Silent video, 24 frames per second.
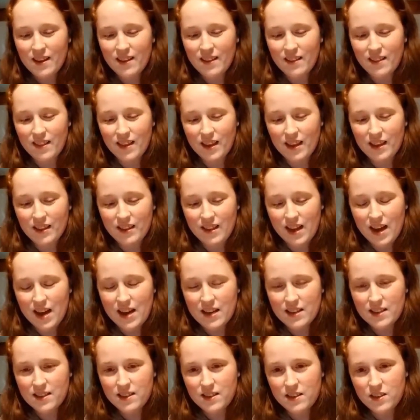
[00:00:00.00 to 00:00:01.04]
the
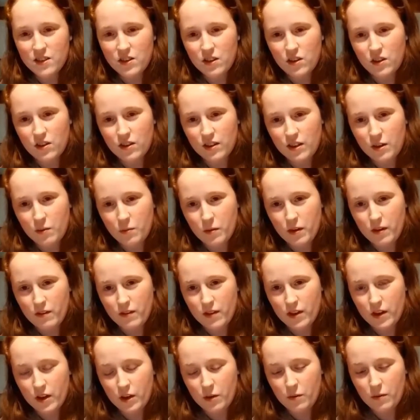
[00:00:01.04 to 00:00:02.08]
last dog that we
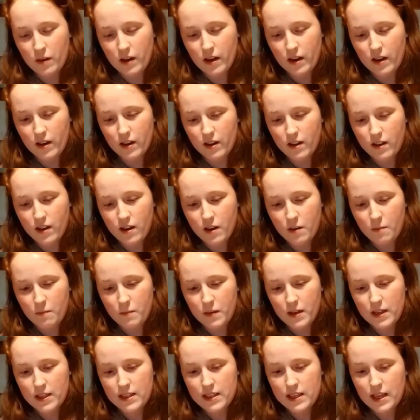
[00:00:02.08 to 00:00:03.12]
evaluated,
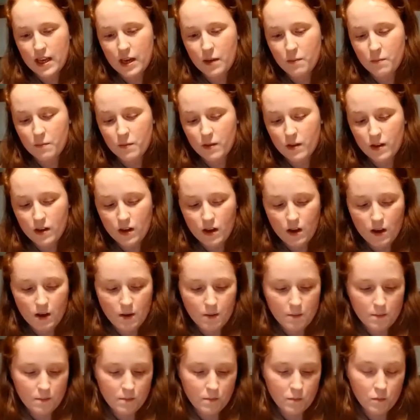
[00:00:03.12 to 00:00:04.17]
his name
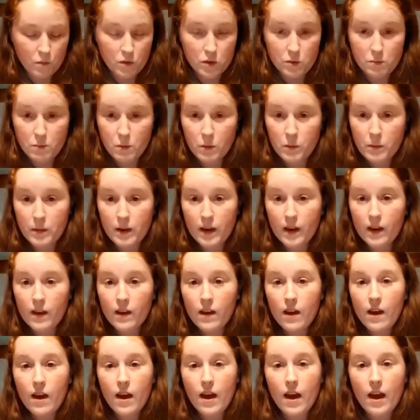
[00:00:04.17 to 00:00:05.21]
was Booby,
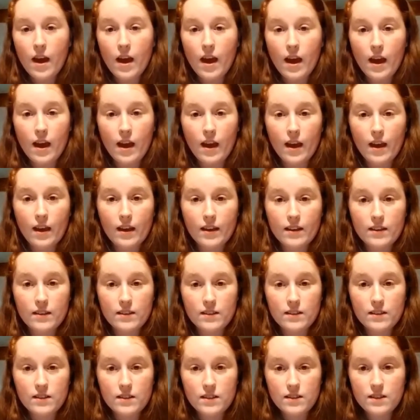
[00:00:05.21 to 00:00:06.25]

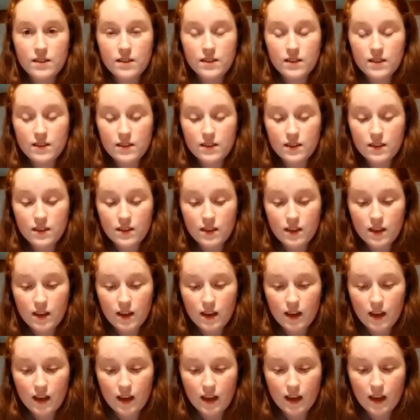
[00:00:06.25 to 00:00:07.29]
and
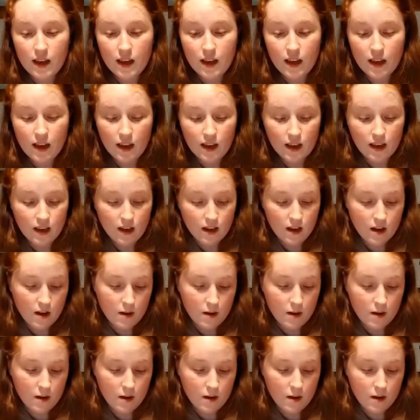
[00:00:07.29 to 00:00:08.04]
he